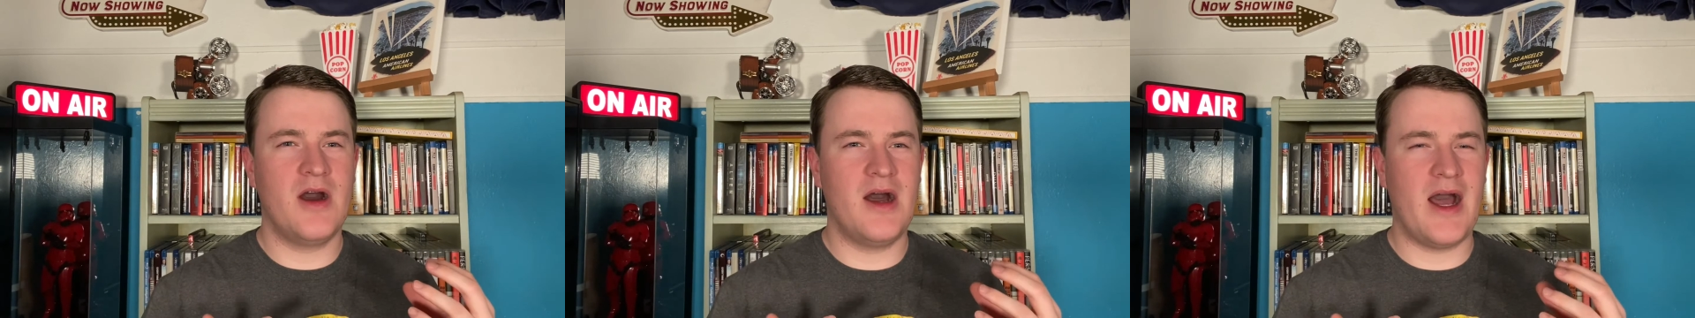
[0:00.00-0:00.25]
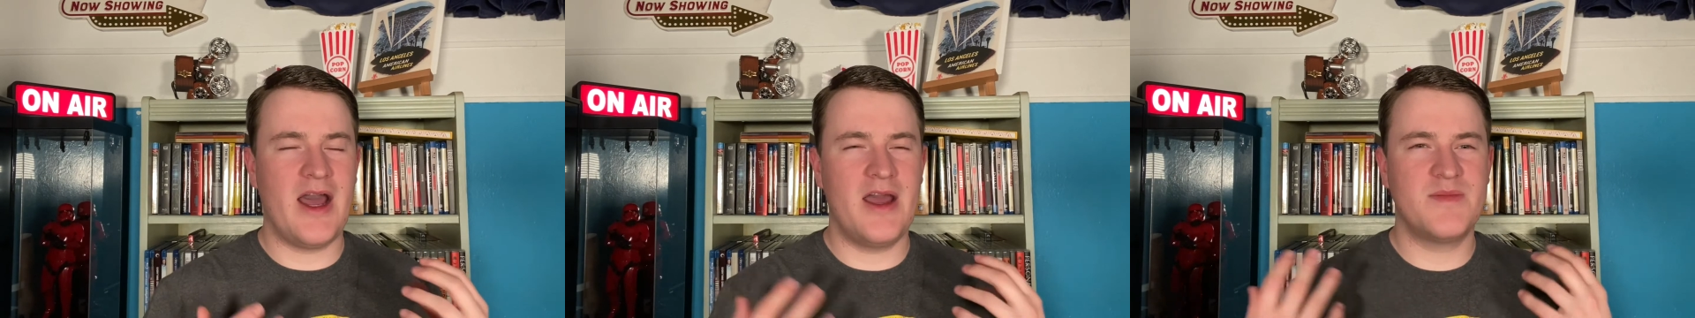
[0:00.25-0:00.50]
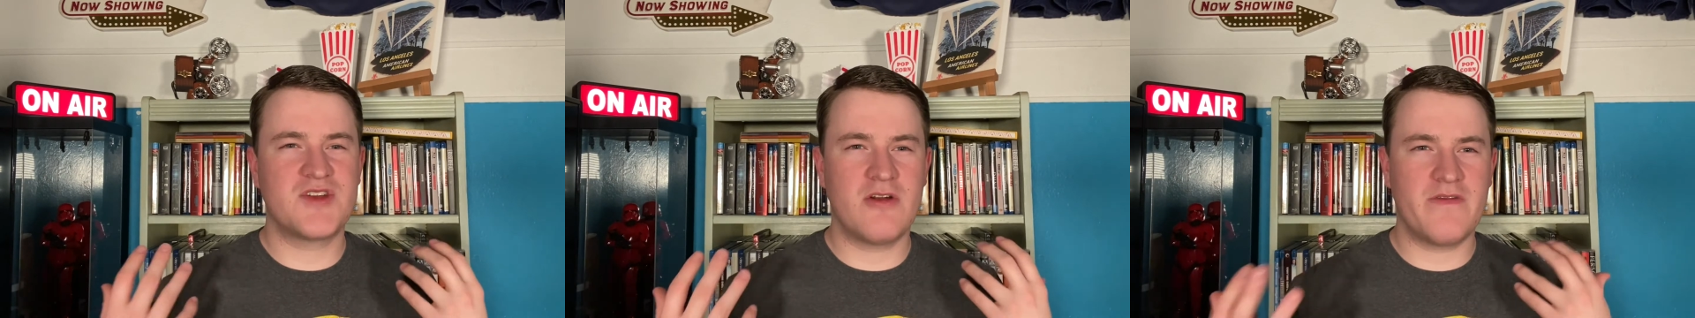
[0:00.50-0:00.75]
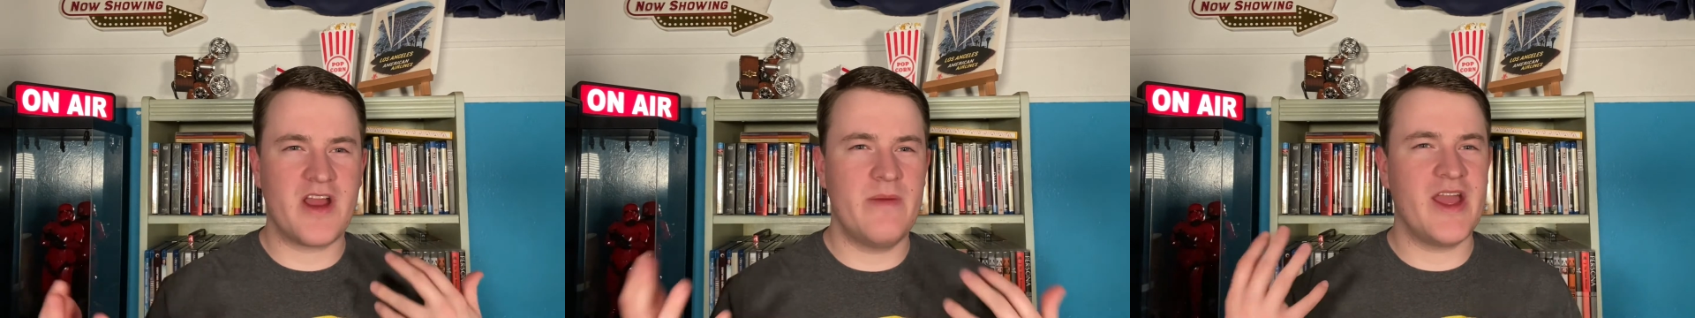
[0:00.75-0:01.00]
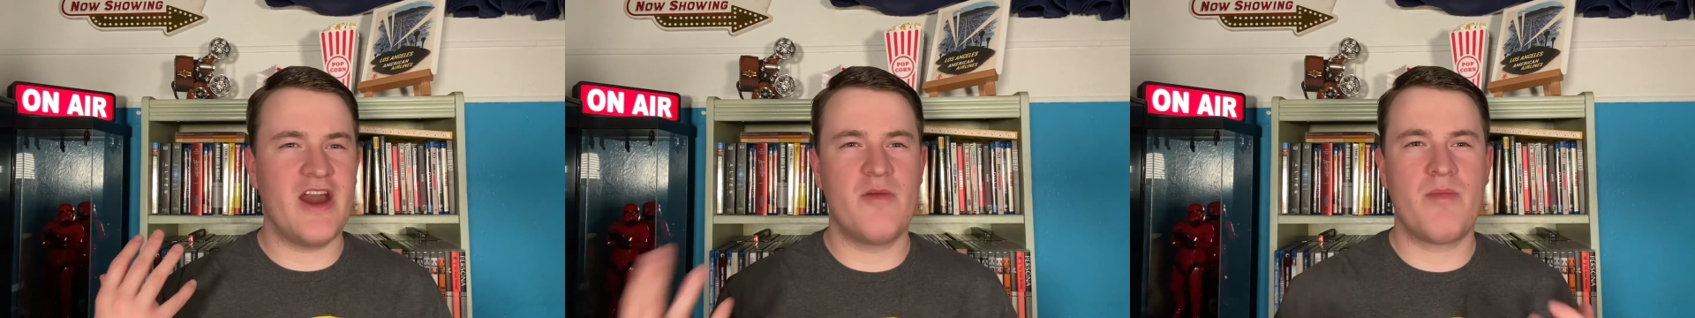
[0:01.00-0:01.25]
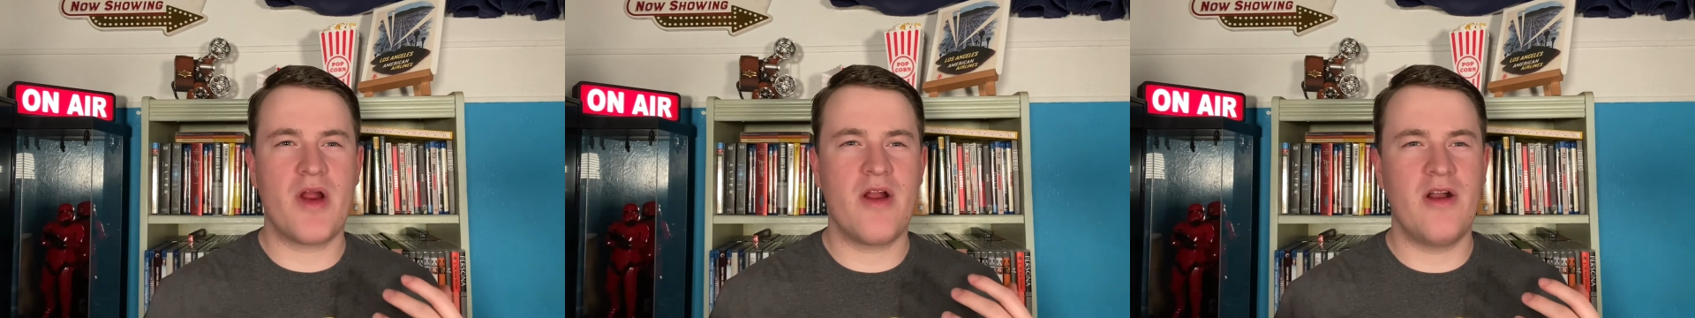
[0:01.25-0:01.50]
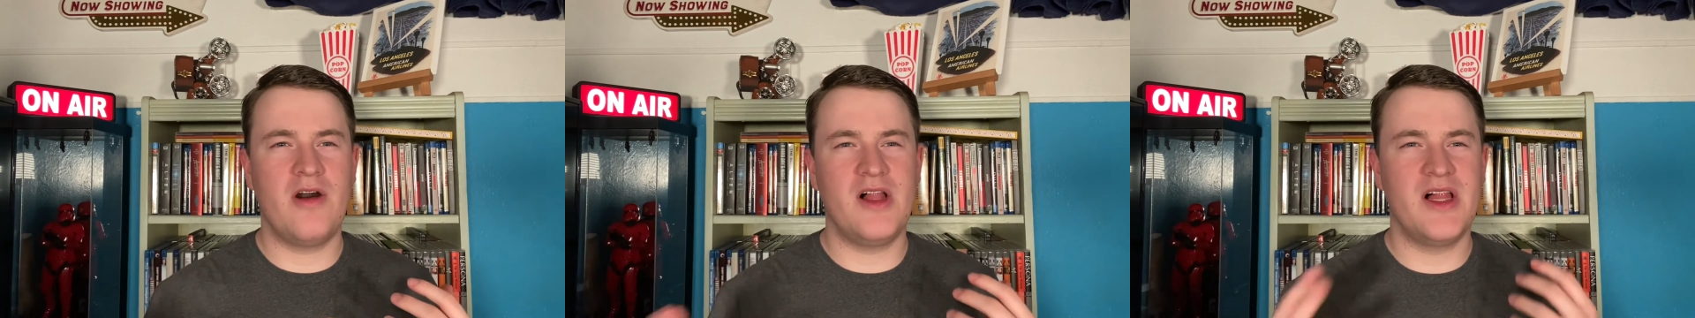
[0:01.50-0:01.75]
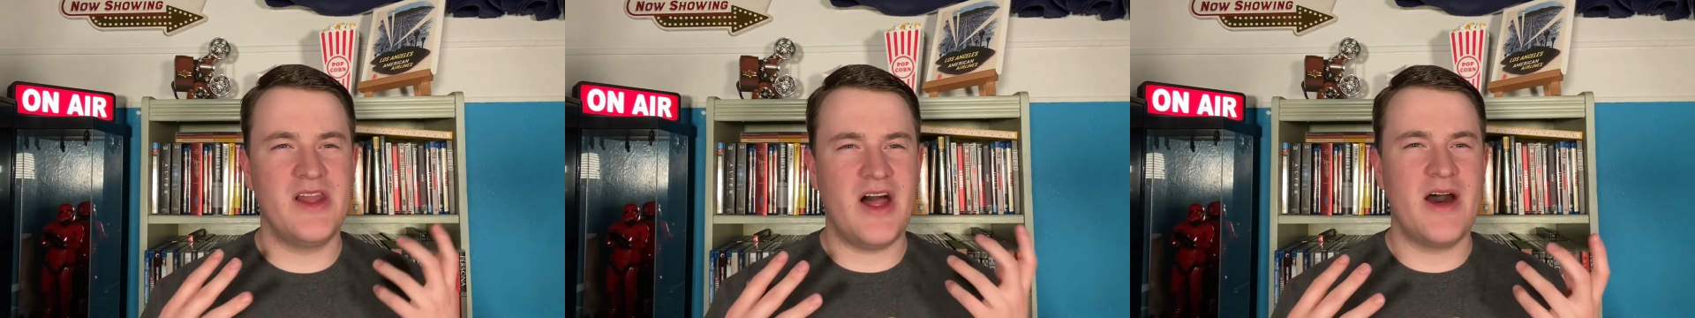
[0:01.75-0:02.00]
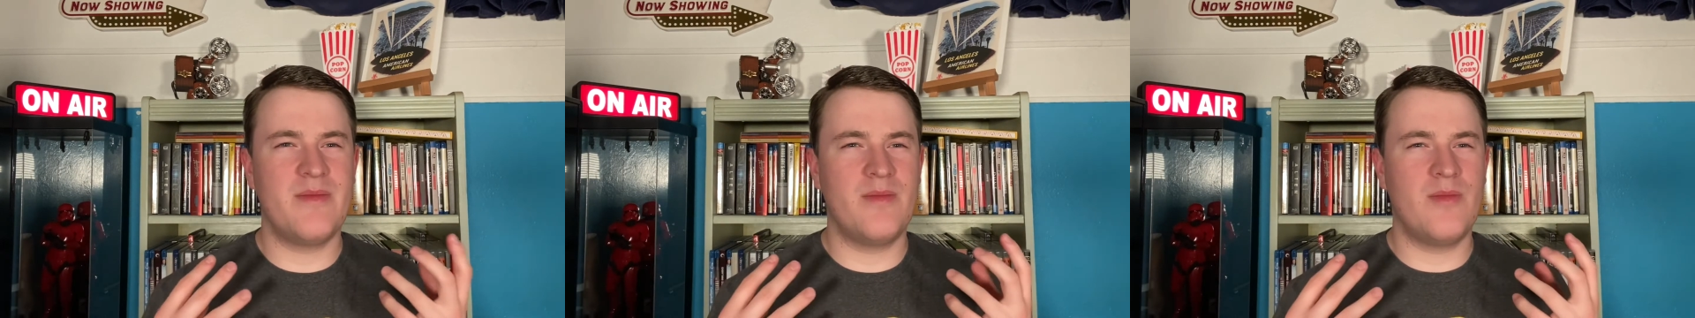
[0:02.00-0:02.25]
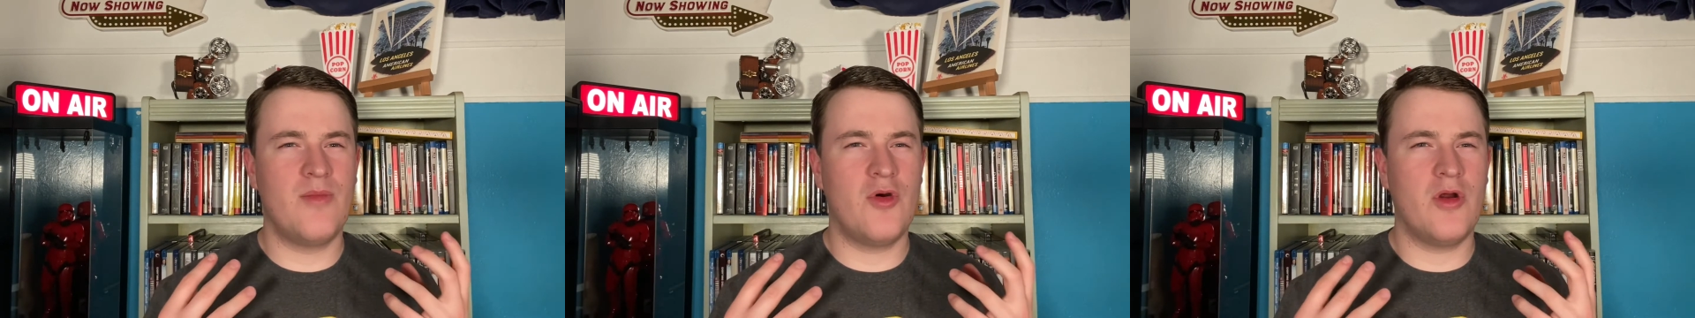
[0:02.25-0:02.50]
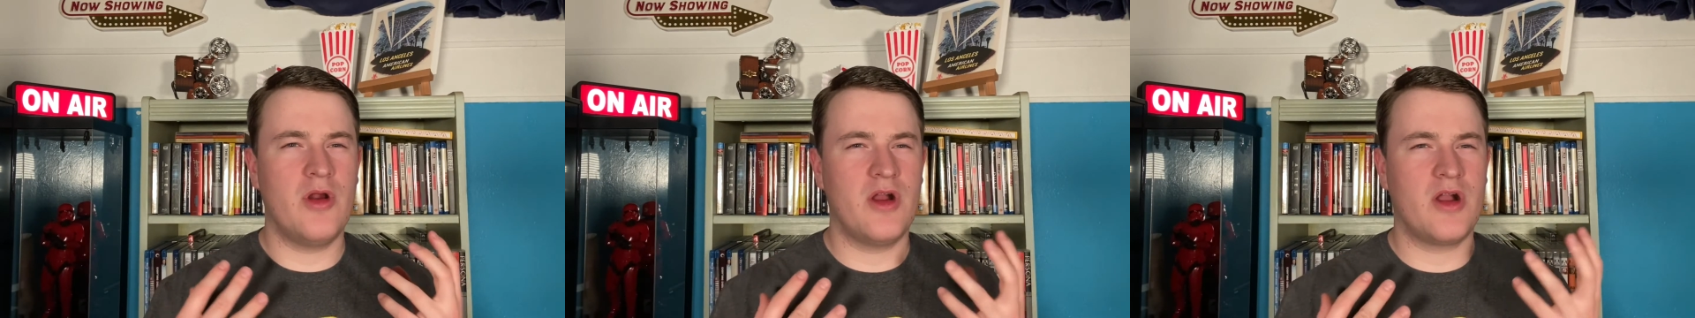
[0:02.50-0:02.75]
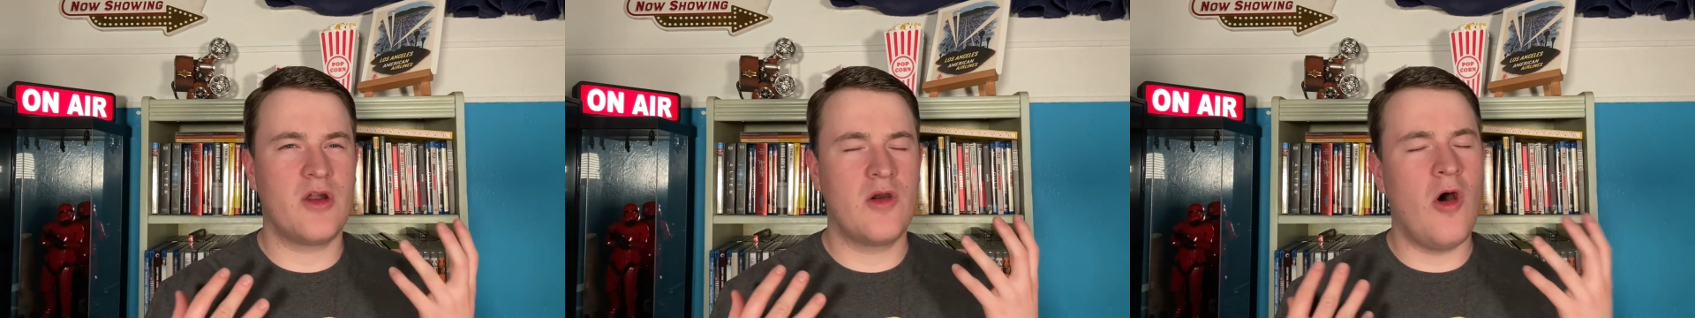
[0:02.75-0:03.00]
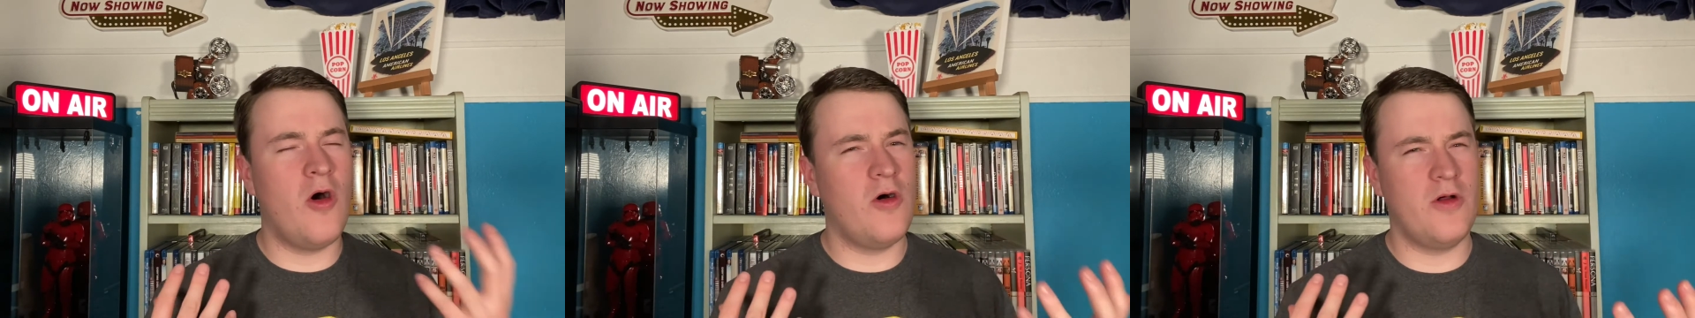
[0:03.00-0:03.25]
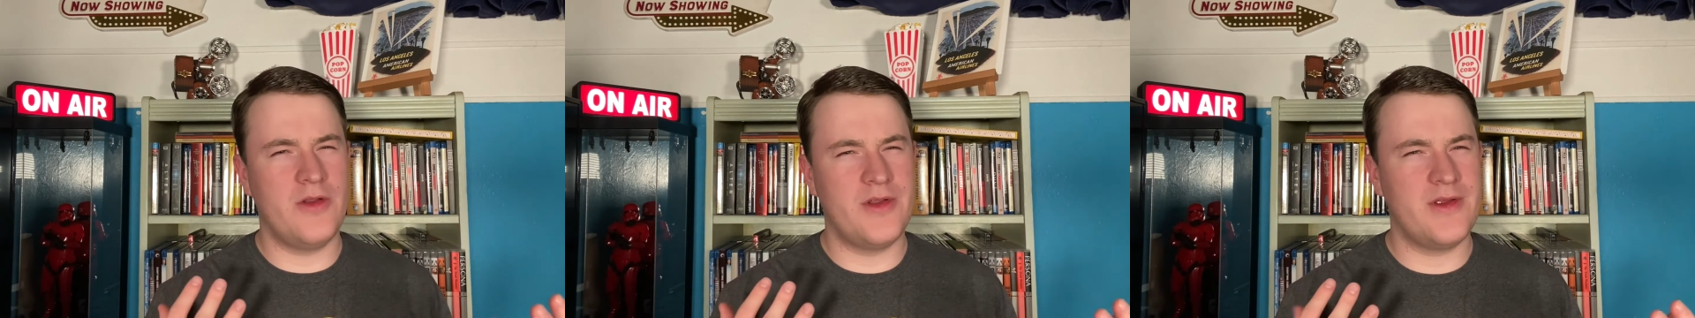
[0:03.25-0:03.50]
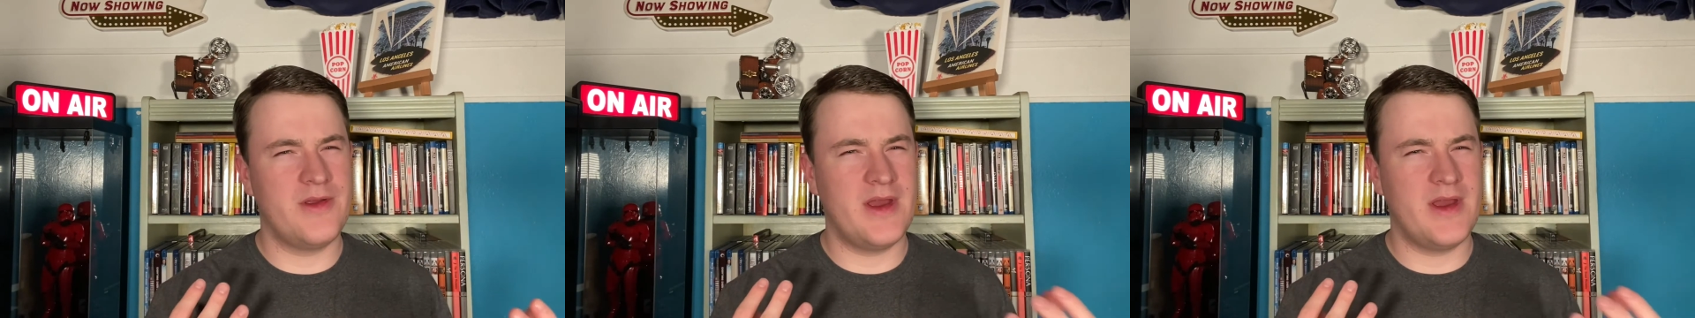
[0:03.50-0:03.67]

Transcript: I'm sort of coming out of Pearl a lot more cold.